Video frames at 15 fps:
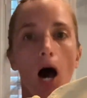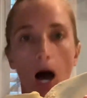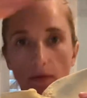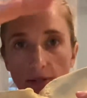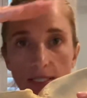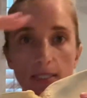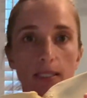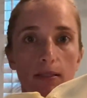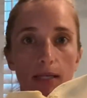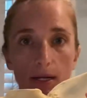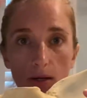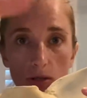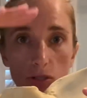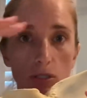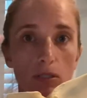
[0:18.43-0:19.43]
Obviously,
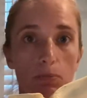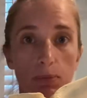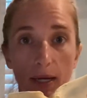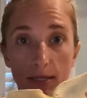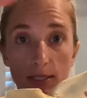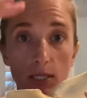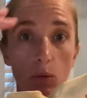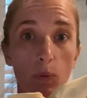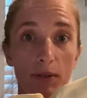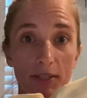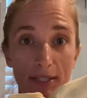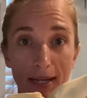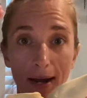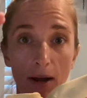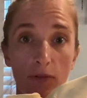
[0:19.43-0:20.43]
that also depends on
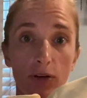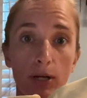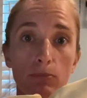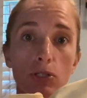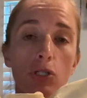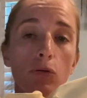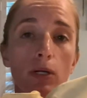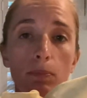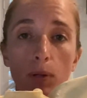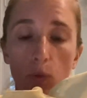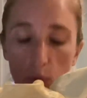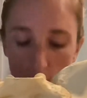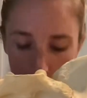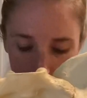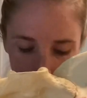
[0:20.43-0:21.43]
what the diaphragm's doing,
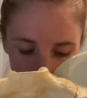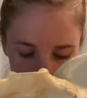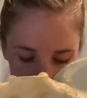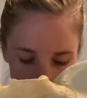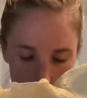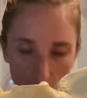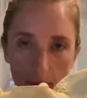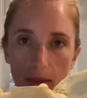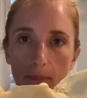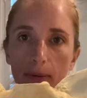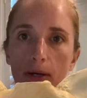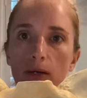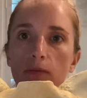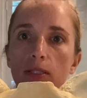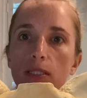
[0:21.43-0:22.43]
but we're gonna focus on the
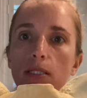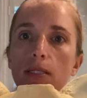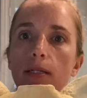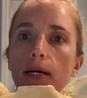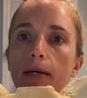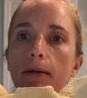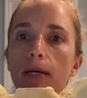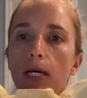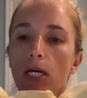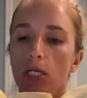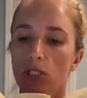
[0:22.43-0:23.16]
pelvis today.